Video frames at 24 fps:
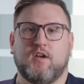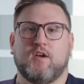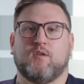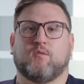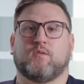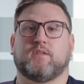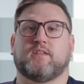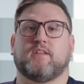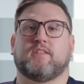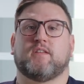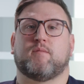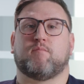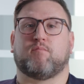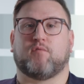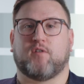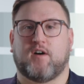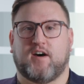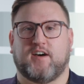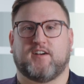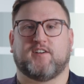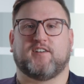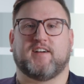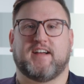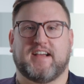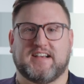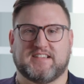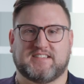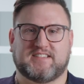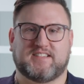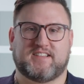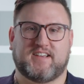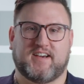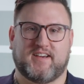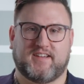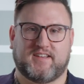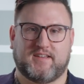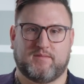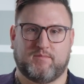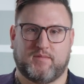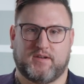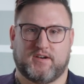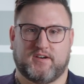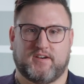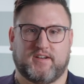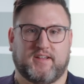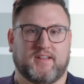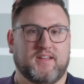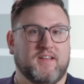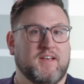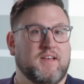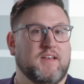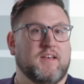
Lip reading: within the broader SCI community.